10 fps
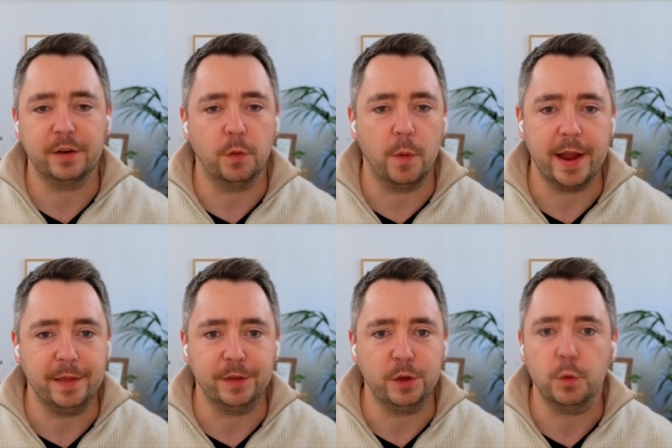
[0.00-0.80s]
in a way
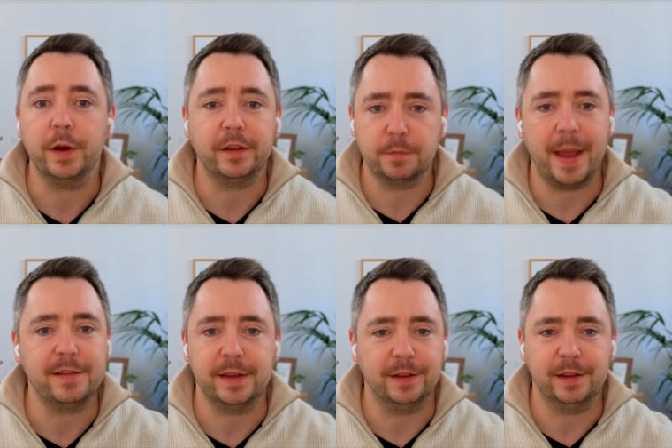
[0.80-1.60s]
that you weren't
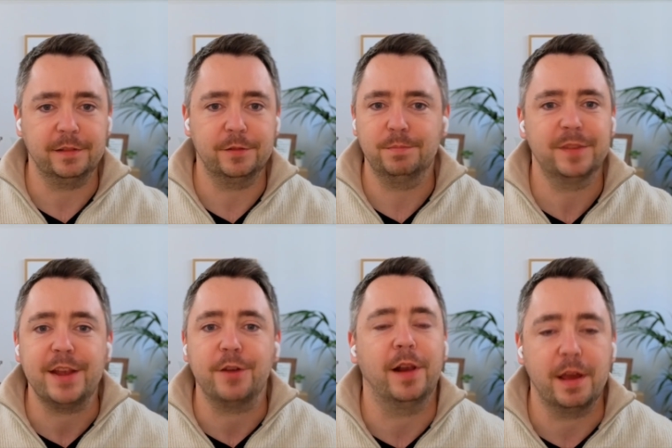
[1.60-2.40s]
expecting and it
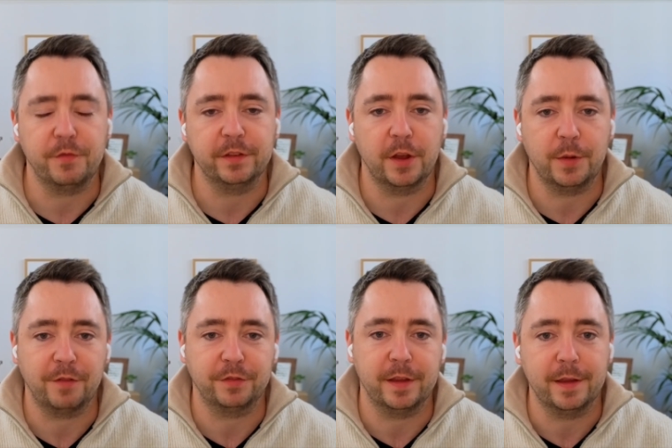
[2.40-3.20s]
take on a life of its own
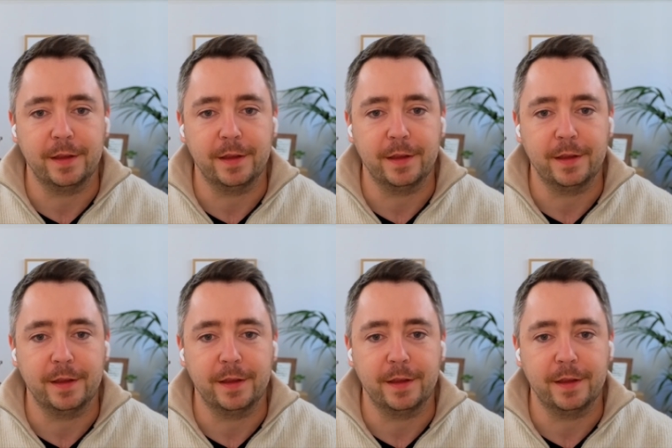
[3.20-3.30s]
after